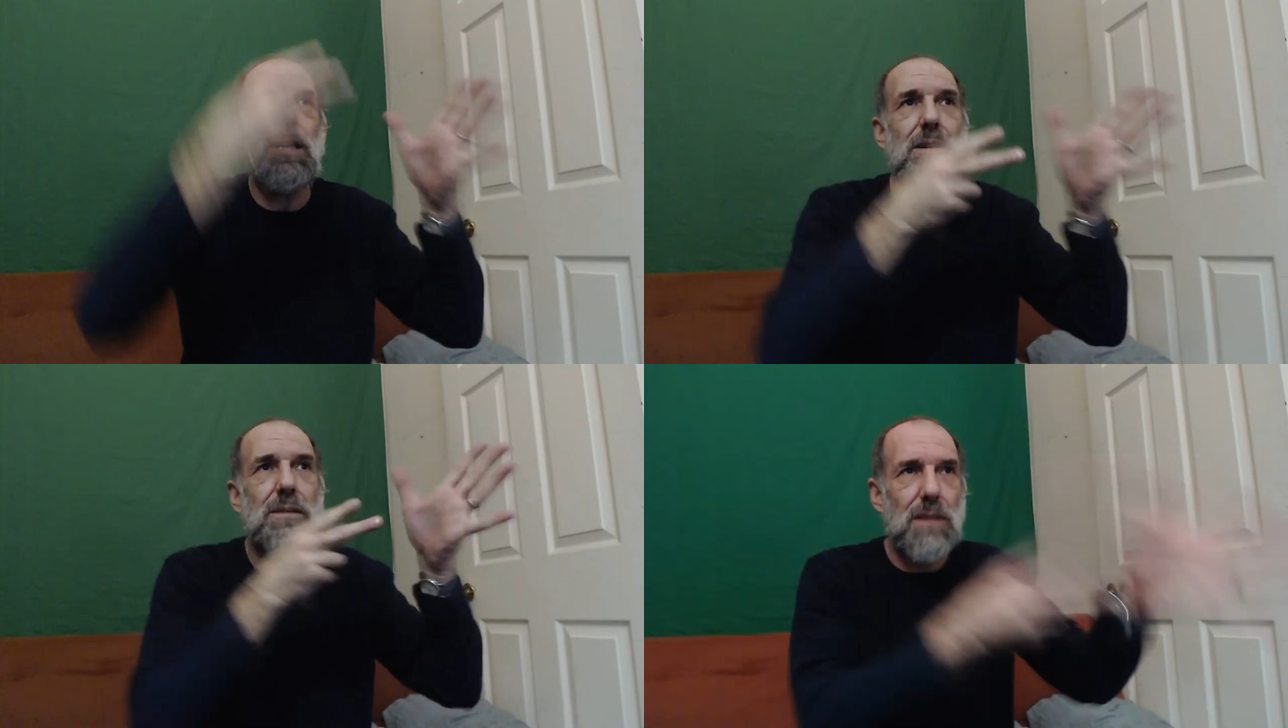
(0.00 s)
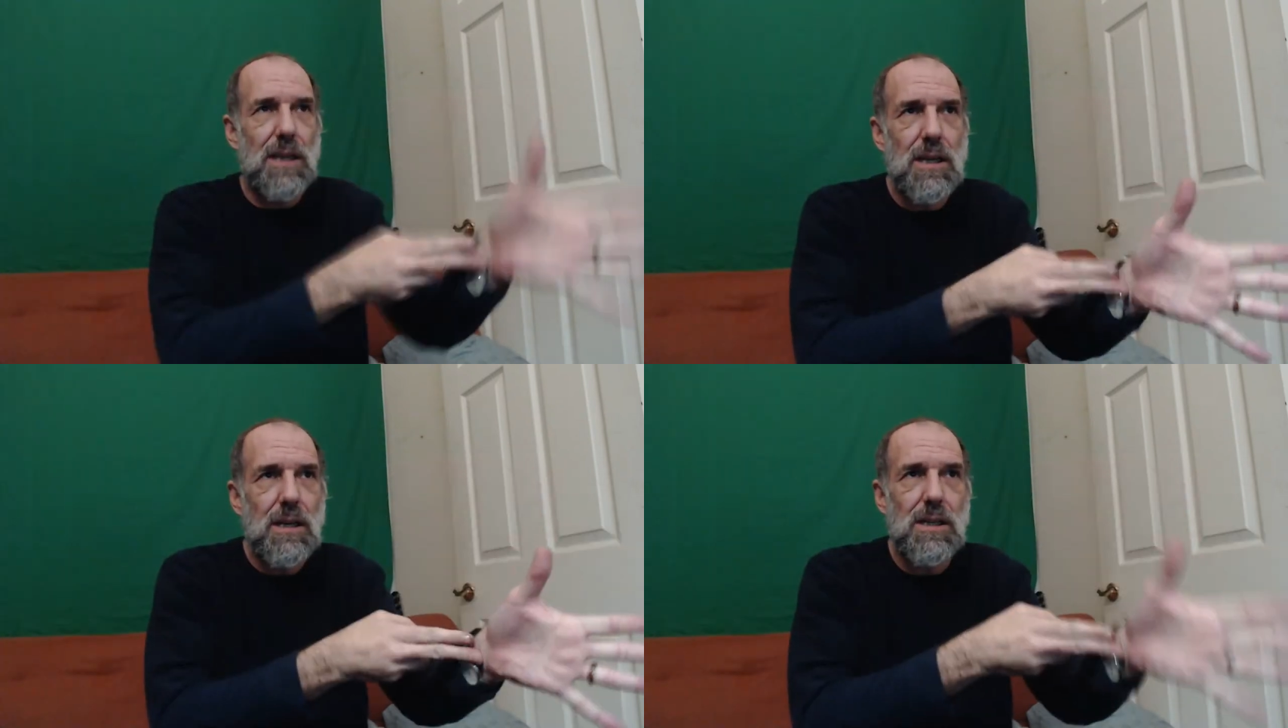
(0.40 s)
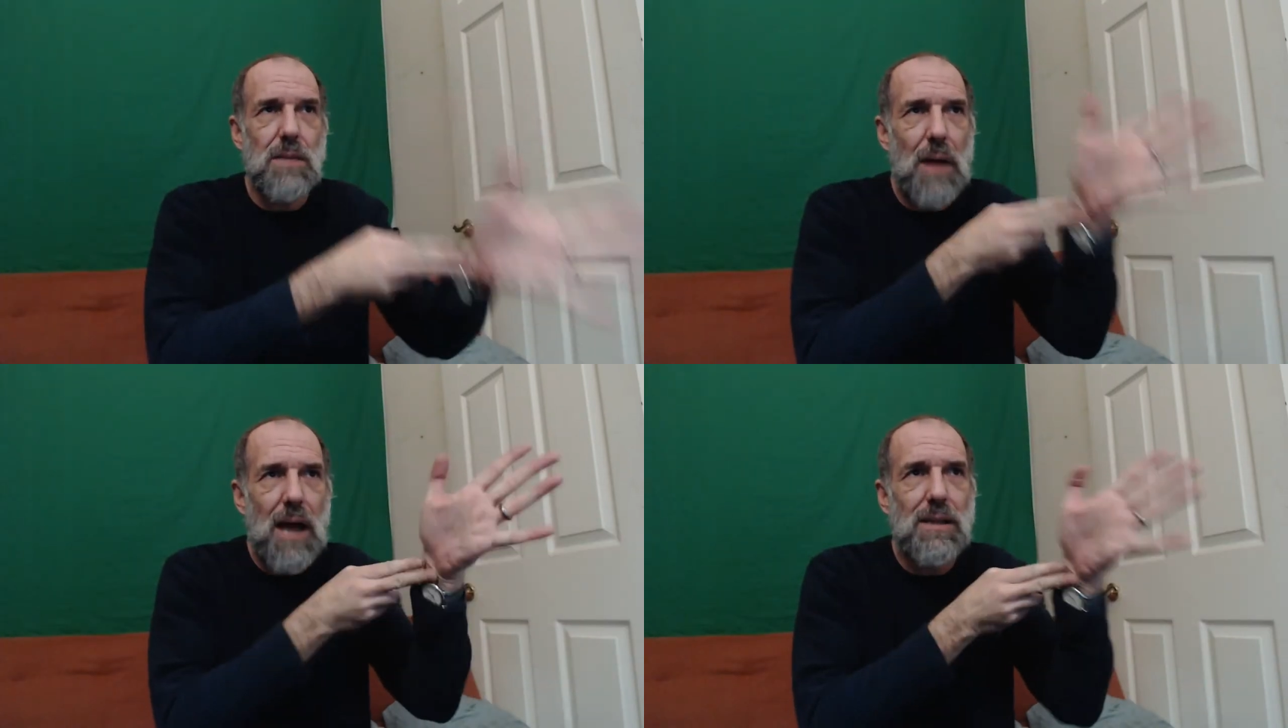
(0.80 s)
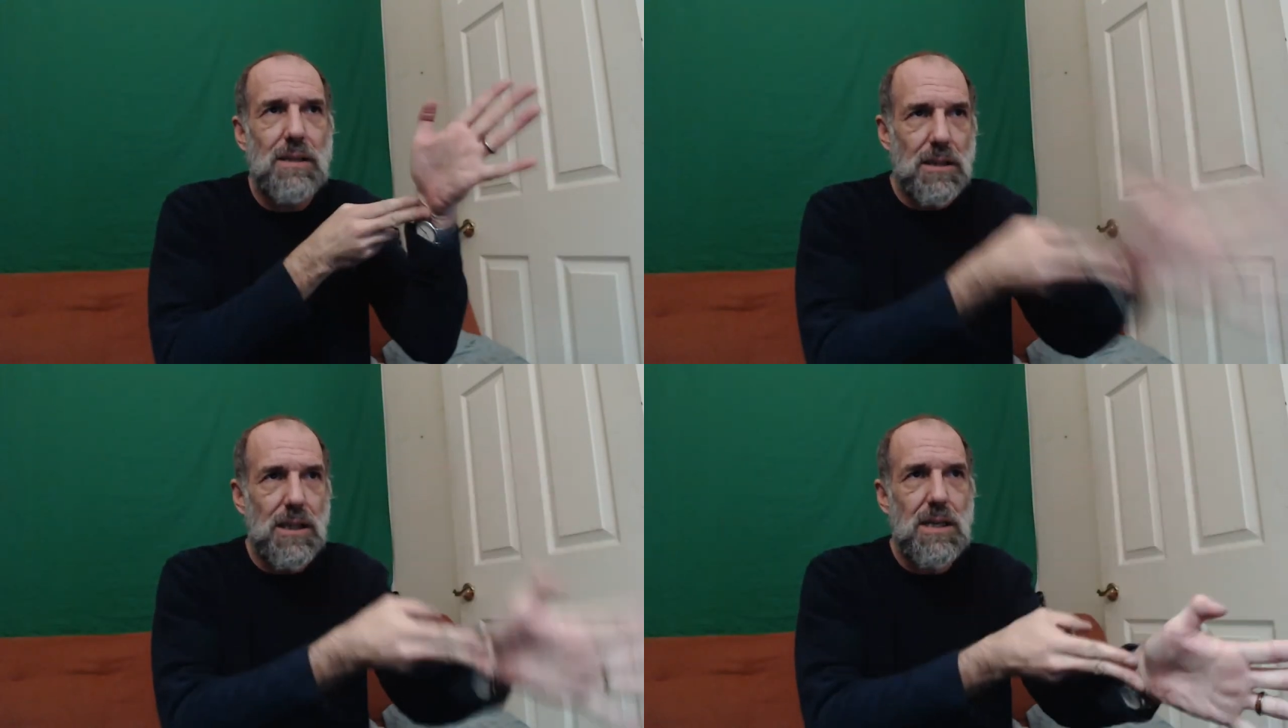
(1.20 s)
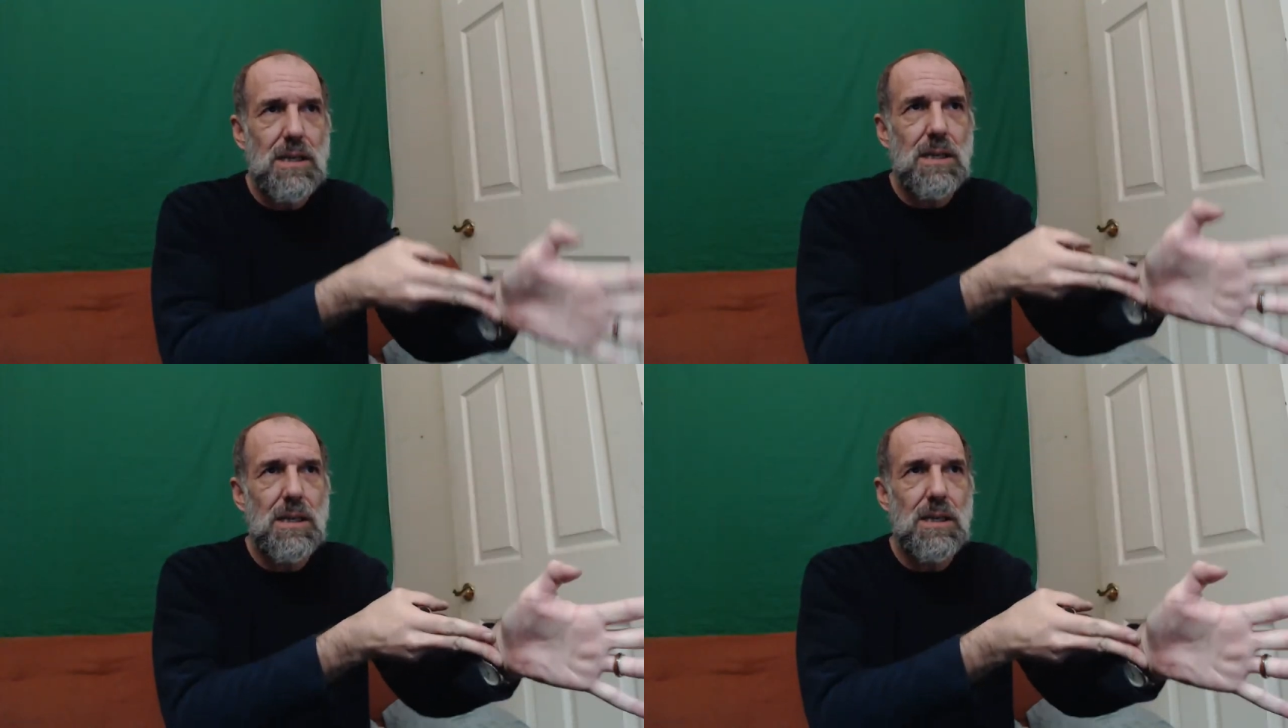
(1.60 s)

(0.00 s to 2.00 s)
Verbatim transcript: here is clear, the path is clear,